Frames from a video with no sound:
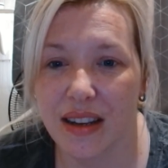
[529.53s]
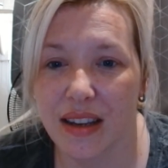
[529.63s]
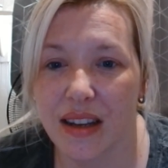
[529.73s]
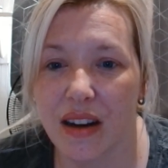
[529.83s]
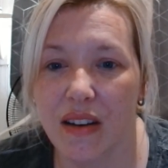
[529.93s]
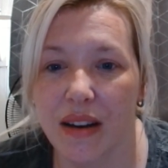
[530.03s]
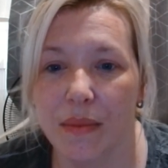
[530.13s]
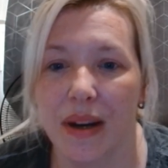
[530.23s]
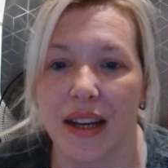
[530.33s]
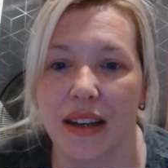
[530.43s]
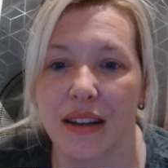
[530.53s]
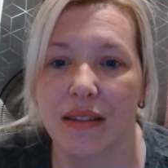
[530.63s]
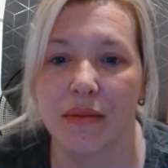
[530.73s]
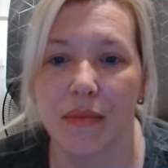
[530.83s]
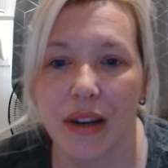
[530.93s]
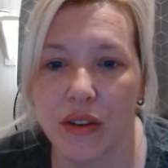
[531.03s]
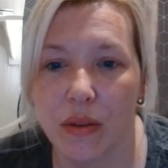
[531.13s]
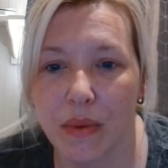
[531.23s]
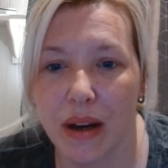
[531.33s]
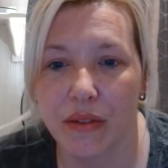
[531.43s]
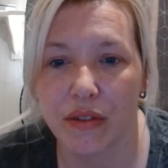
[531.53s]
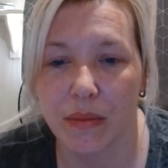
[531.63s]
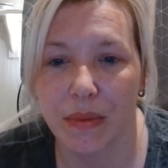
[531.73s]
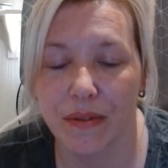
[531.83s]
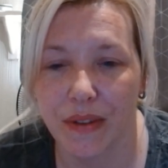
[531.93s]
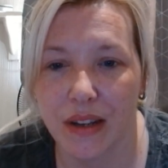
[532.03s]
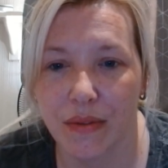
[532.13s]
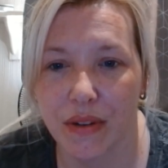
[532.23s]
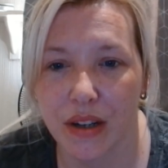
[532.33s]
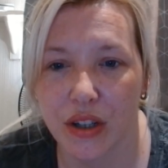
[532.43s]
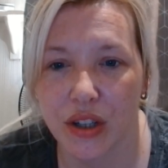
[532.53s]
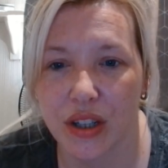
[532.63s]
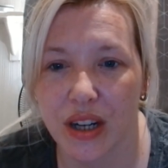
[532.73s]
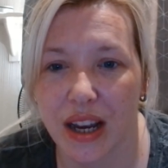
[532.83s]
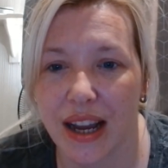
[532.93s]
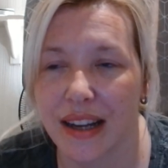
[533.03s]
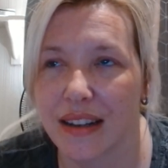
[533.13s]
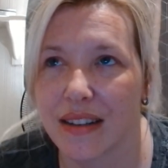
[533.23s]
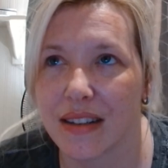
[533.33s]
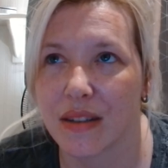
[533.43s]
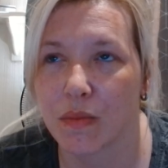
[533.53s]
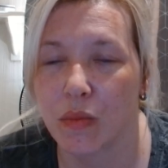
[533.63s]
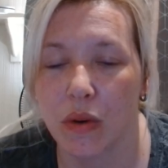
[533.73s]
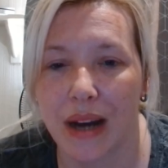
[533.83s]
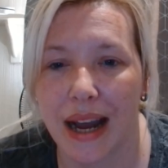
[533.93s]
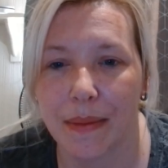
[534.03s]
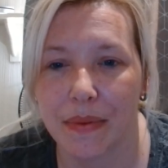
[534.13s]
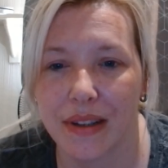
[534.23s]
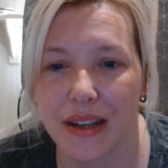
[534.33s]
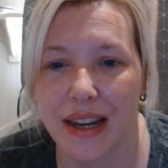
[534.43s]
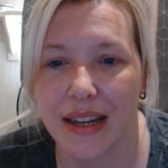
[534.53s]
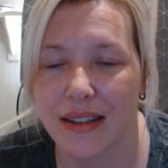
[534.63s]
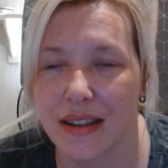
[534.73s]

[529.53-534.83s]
You know, like where you're not well and you're a bit feverish, and what will happen is